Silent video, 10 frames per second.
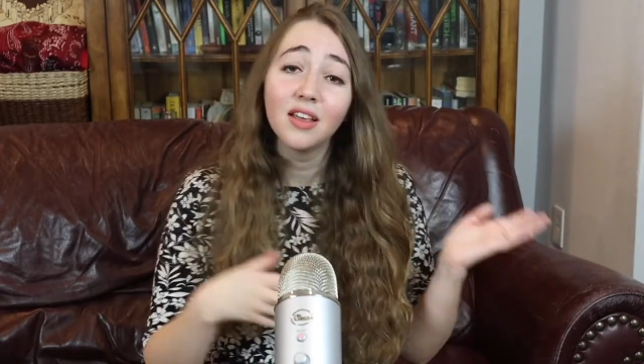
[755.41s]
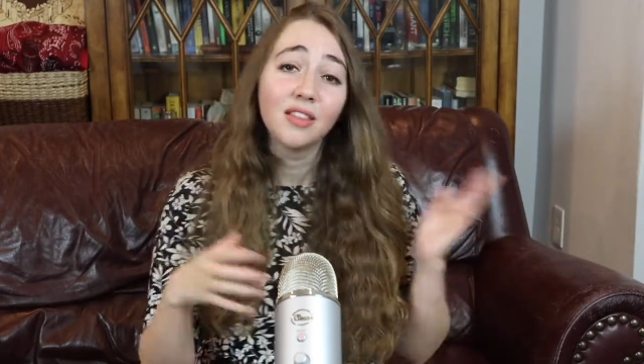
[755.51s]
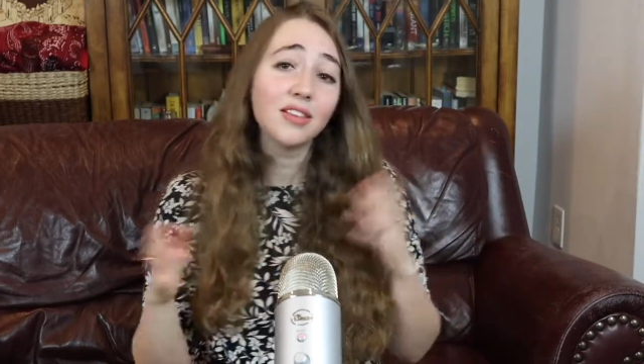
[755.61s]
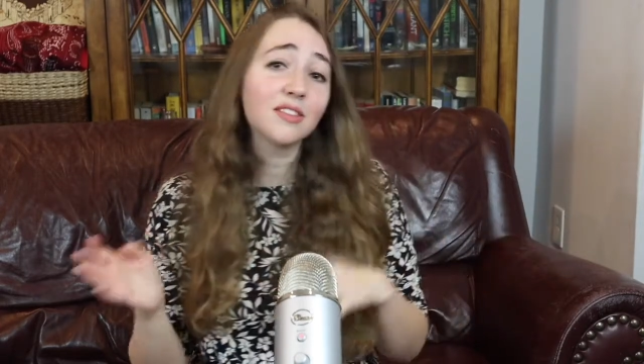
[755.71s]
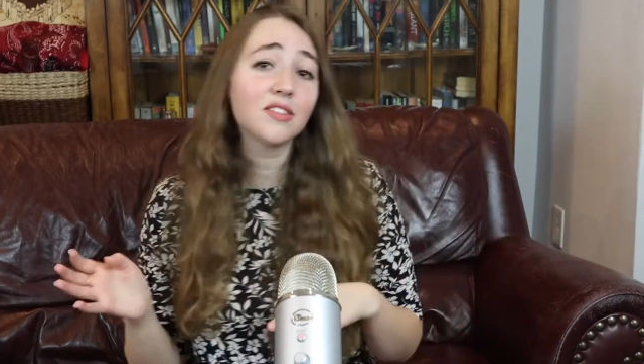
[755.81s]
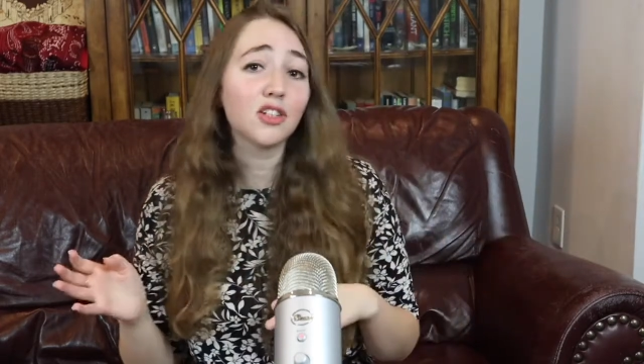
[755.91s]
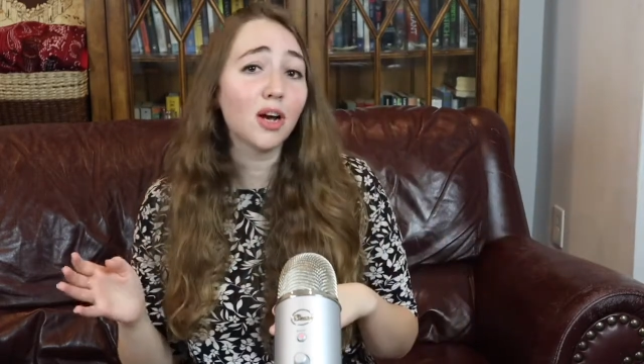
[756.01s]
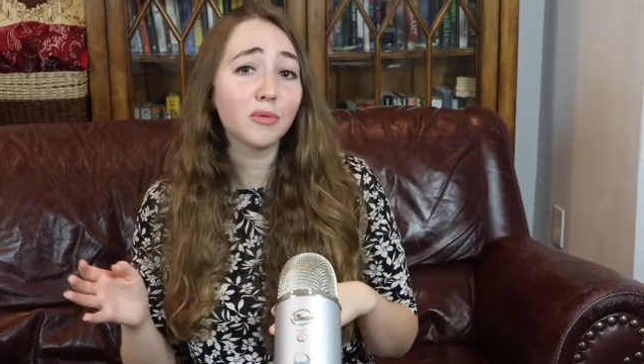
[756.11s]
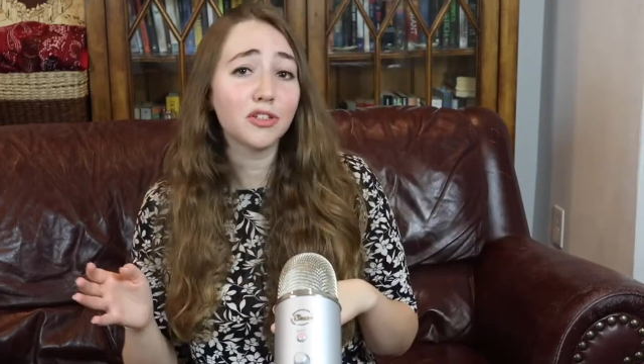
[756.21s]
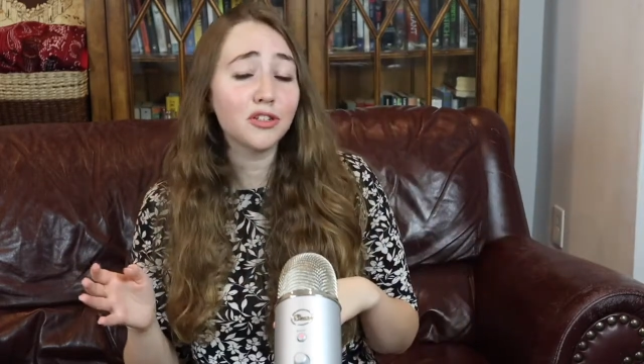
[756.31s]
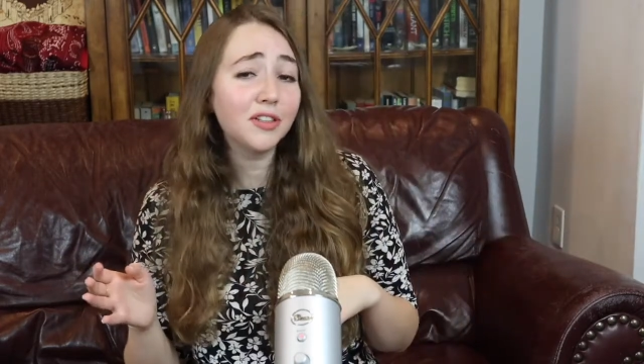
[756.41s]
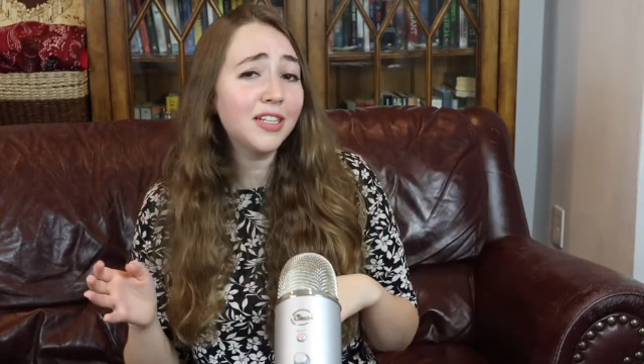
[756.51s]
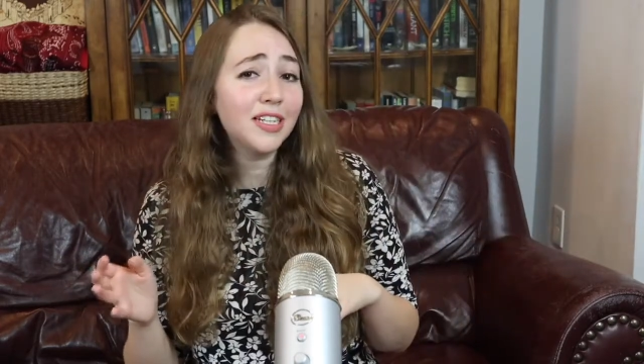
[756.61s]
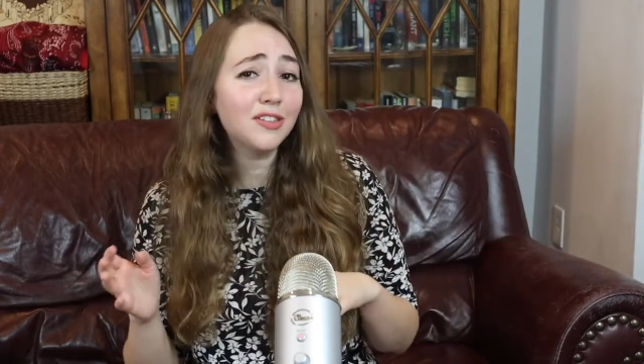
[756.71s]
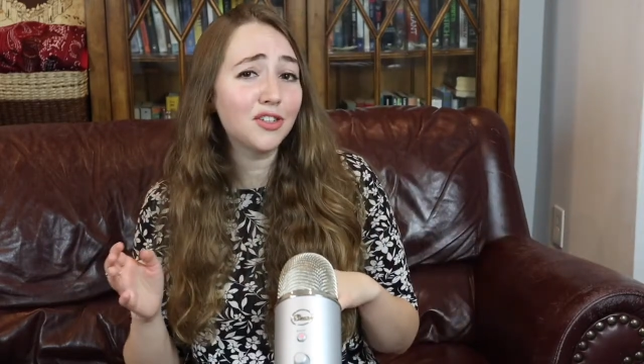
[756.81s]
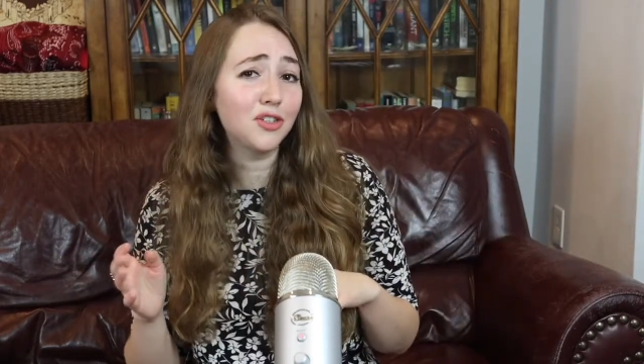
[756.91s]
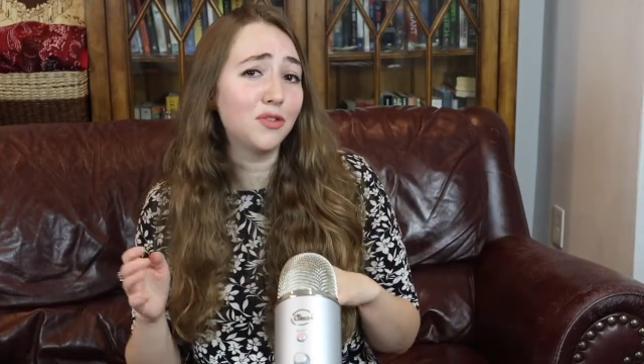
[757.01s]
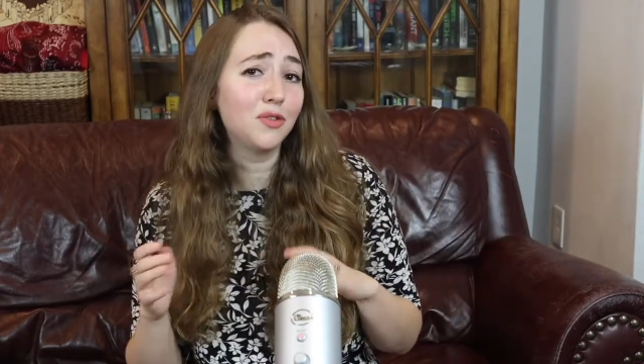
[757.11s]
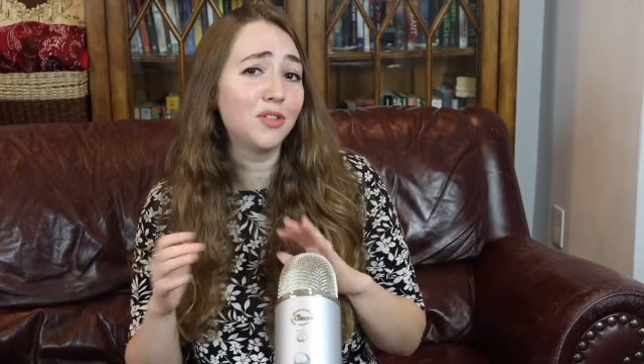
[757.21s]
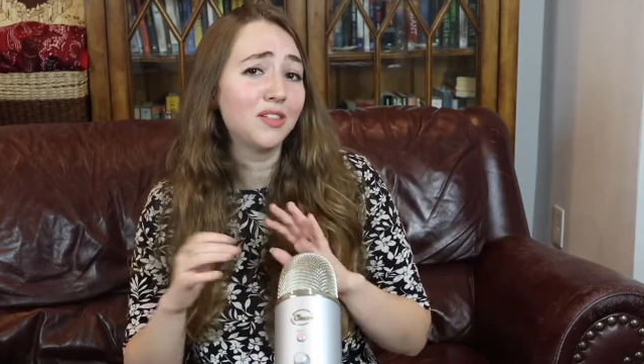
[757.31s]
this is your opportunity
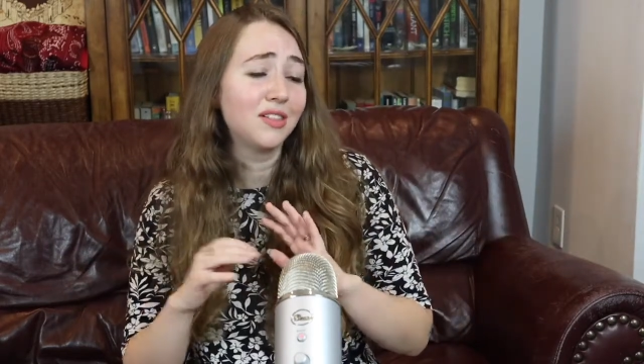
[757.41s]
to